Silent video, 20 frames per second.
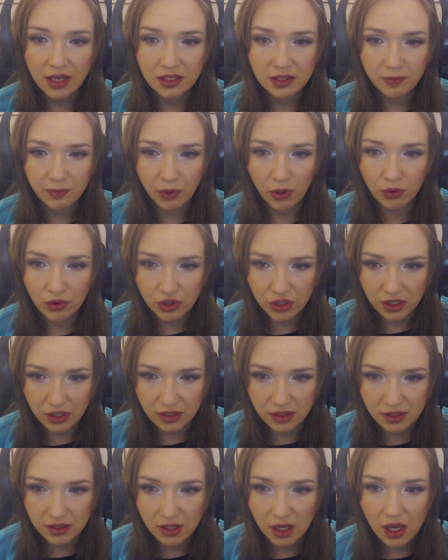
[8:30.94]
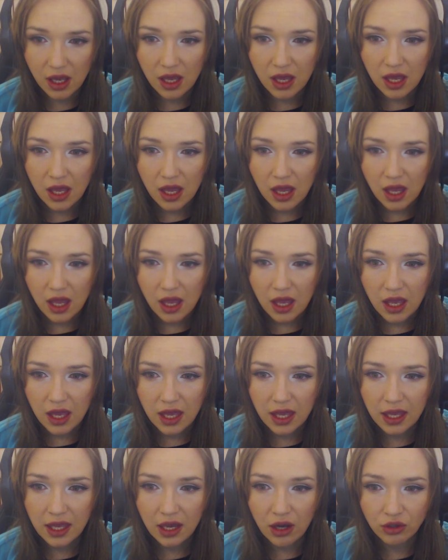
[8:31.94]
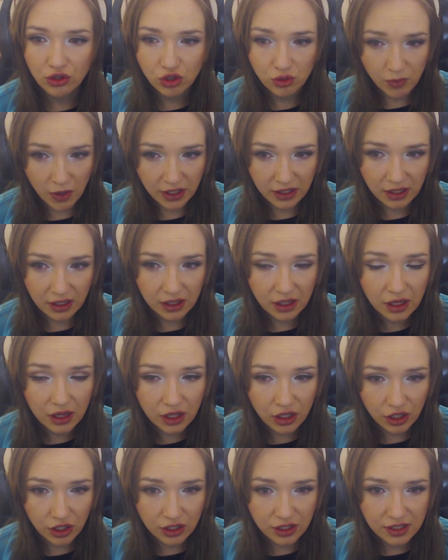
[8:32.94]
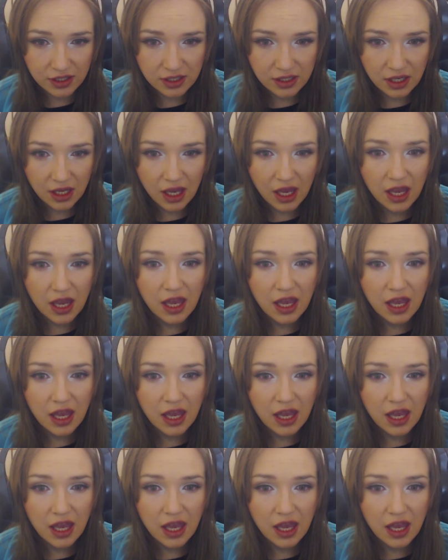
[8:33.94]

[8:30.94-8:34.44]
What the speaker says: explosions. He automatically learns